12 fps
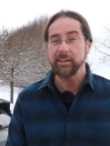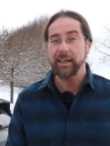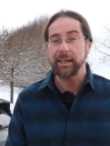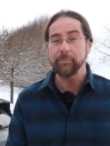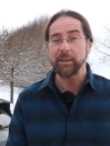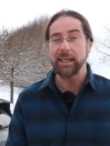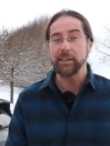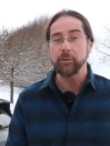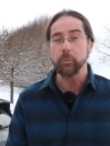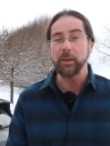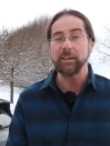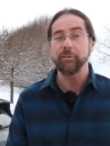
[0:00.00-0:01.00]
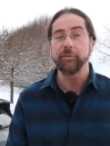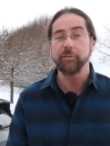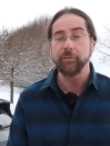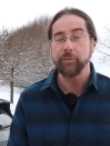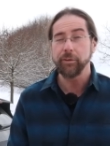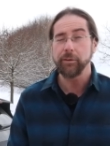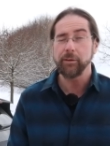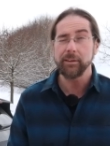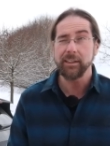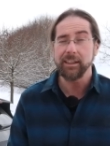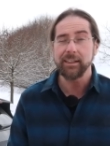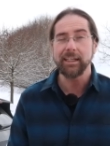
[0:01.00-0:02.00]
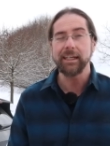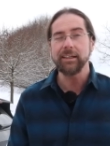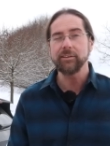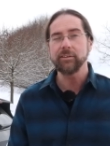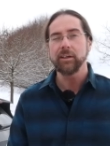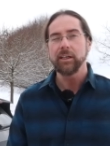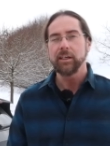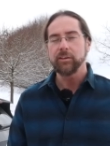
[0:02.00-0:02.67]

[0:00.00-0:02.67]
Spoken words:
time they had to wait 13 days